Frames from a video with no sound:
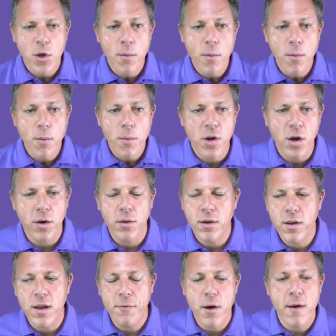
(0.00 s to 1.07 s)
almost
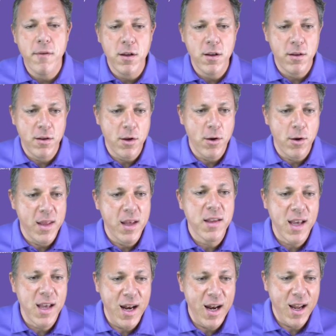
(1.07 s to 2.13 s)
a, if you have, so in
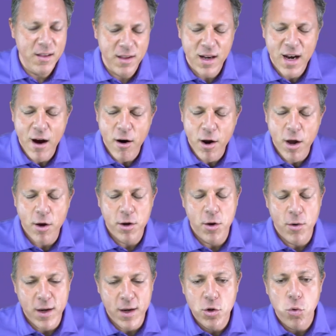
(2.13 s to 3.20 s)
this scenario,
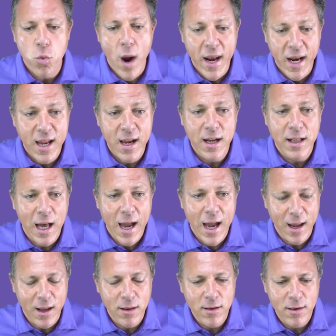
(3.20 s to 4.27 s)
you had 20
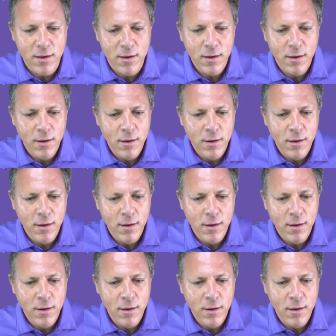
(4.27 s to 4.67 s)
clients,